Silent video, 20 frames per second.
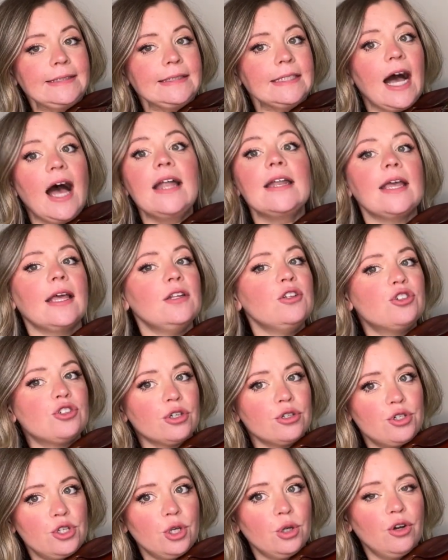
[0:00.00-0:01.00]
an inch or
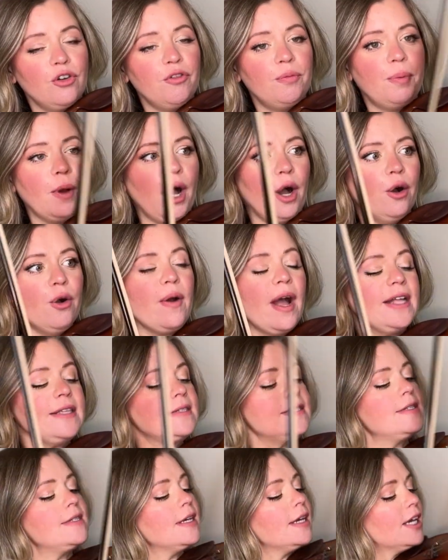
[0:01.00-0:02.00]
two of bow and
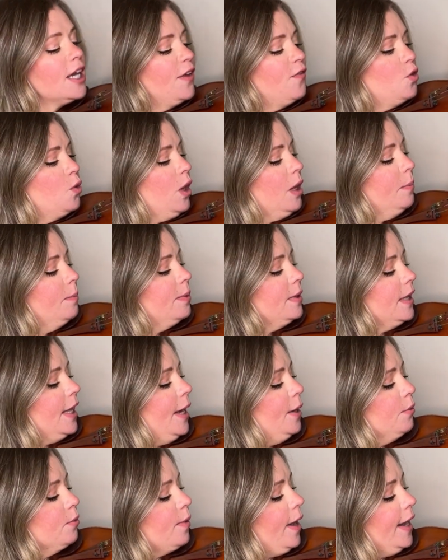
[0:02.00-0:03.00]
seeing if you can play
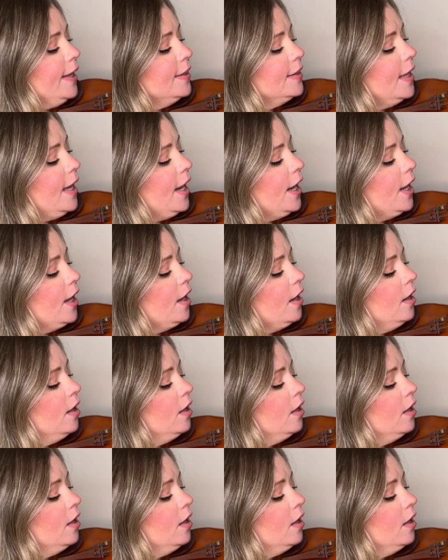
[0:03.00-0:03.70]
right there